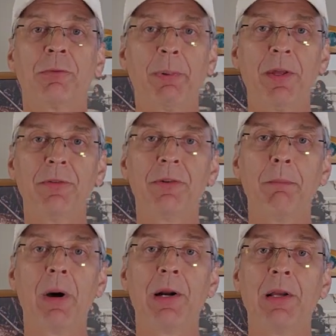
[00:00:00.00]
Spend some
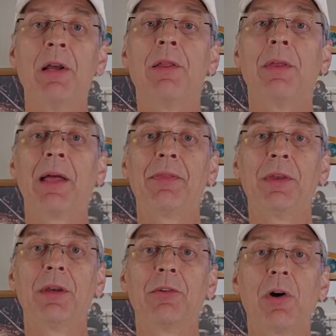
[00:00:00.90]
money. That
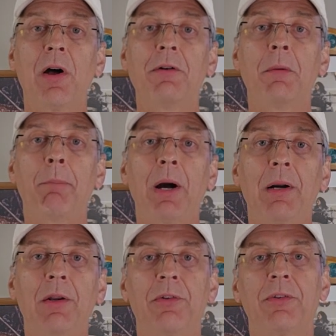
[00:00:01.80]
thing is on your
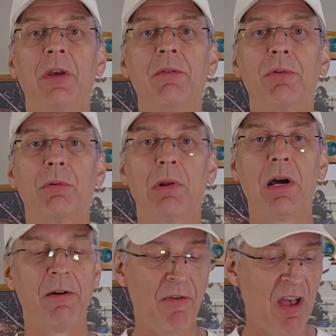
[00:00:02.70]
body to save your
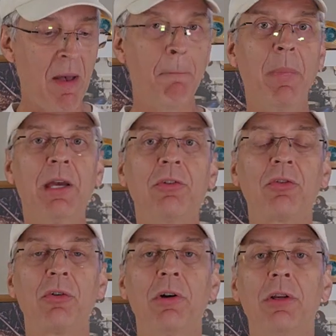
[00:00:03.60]
life. Make
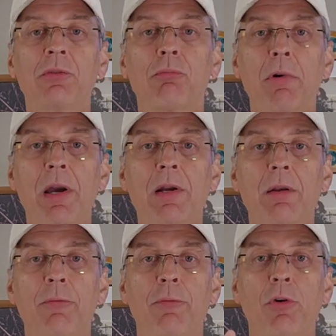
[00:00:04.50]
sure it's
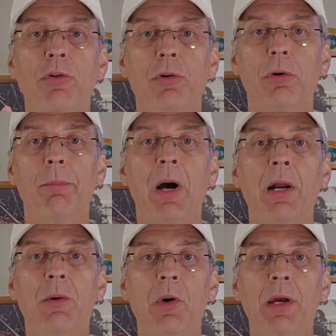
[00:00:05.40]
rated for your
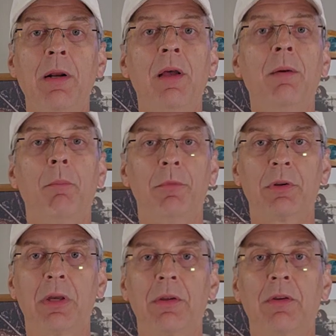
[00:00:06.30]
body weight
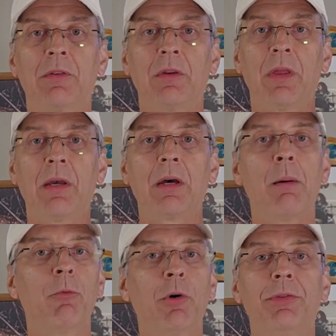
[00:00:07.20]
because they
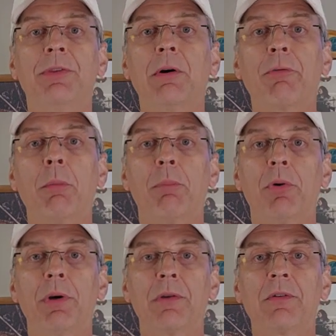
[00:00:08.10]
come with different
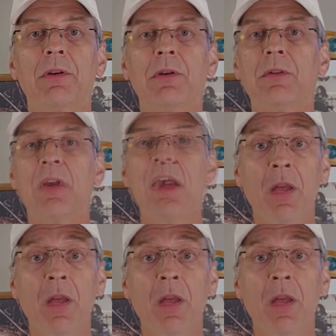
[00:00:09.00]
buoyancies.